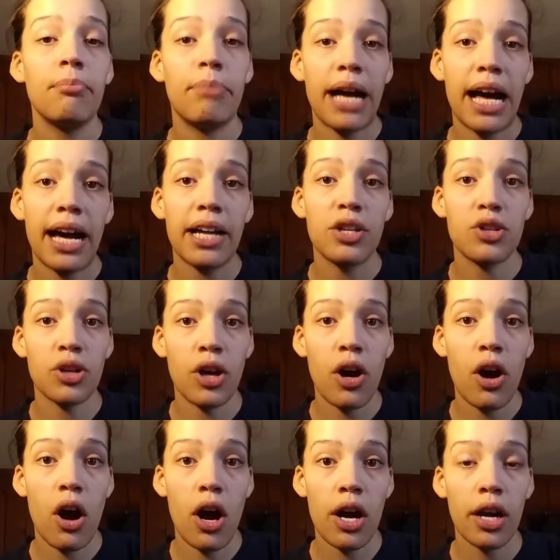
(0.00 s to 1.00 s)
behind your
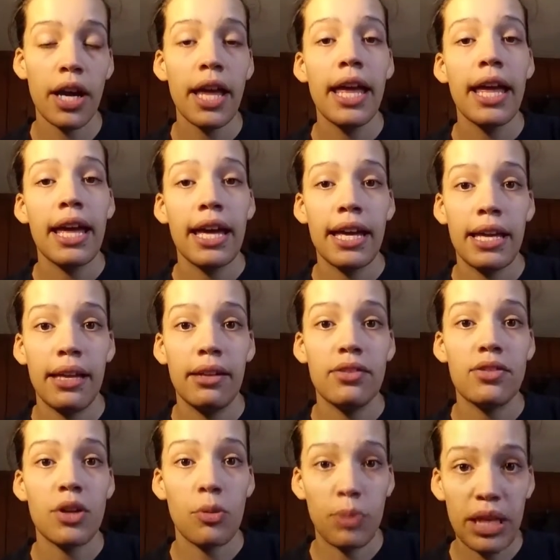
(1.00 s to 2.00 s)
car, and
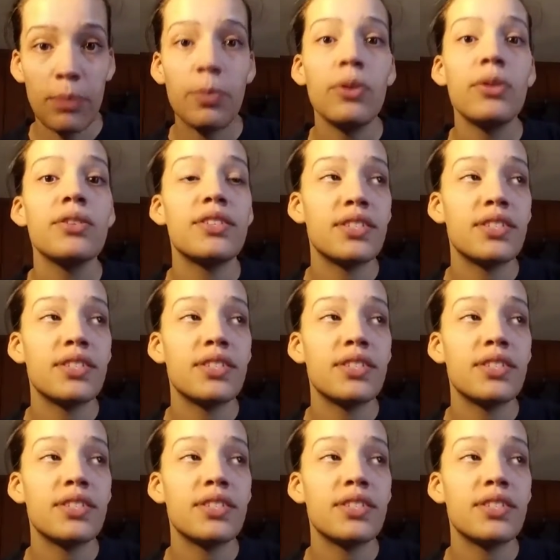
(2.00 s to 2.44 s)
so people